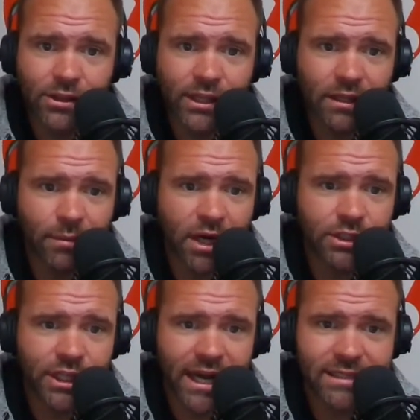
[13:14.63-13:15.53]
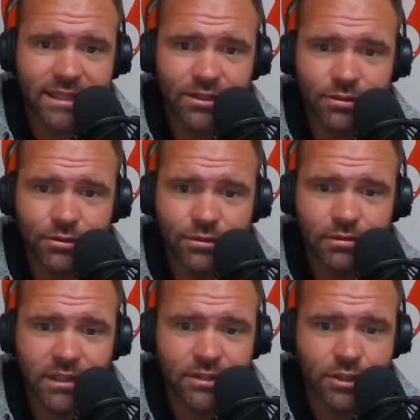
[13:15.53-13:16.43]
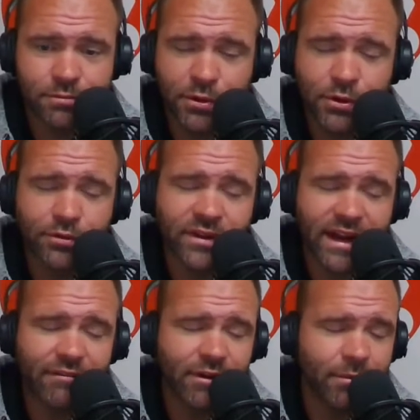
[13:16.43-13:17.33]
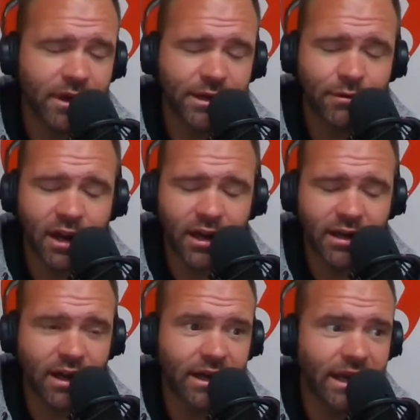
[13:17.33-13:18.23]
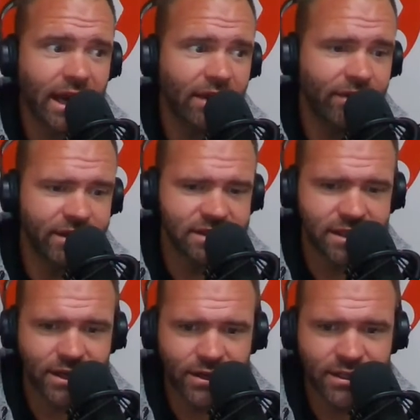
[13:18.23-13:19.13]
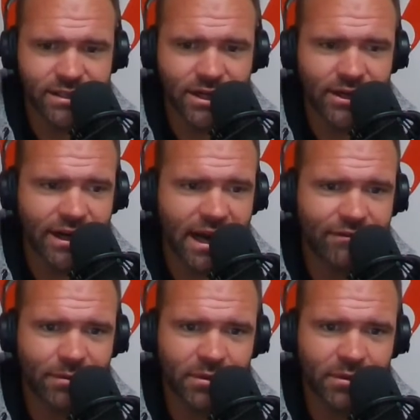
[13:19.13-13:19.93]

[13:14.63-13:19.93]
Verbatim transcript: You look at Lamar Jackson, who is just proving everybody wrong again this year to start it off.